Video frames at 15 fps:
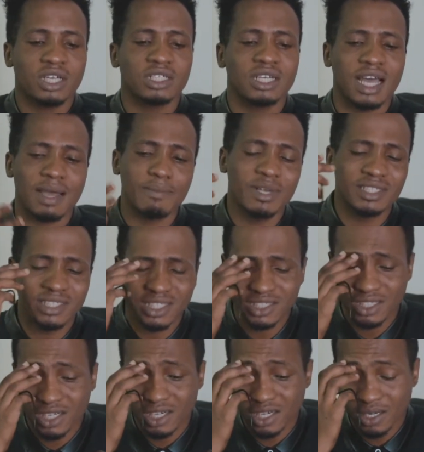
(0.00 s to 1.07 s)
And I
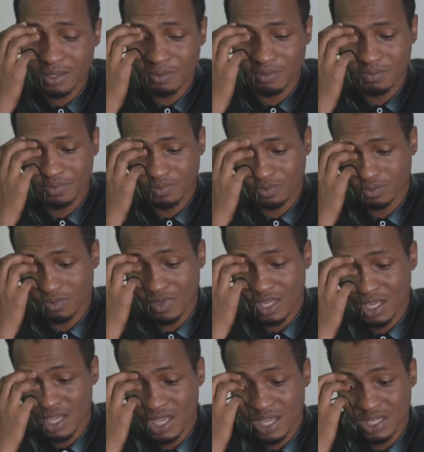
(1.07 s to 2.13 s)
messaged
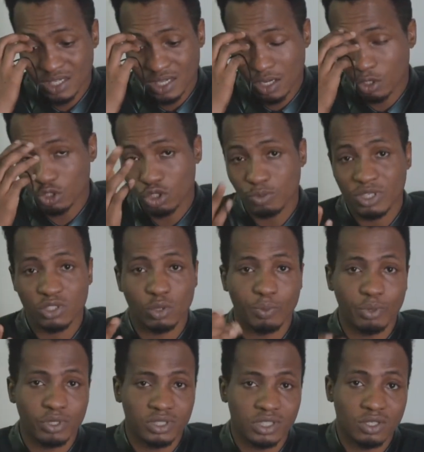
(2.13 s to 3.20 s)
the customer
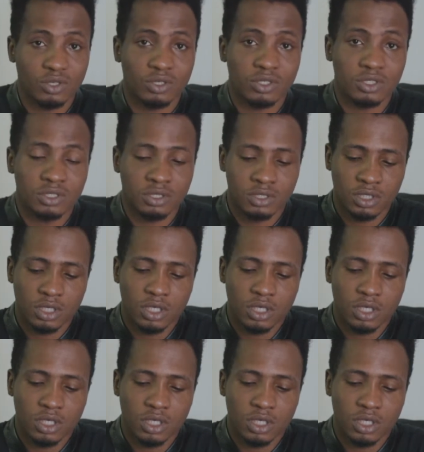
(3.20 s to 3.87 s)
support on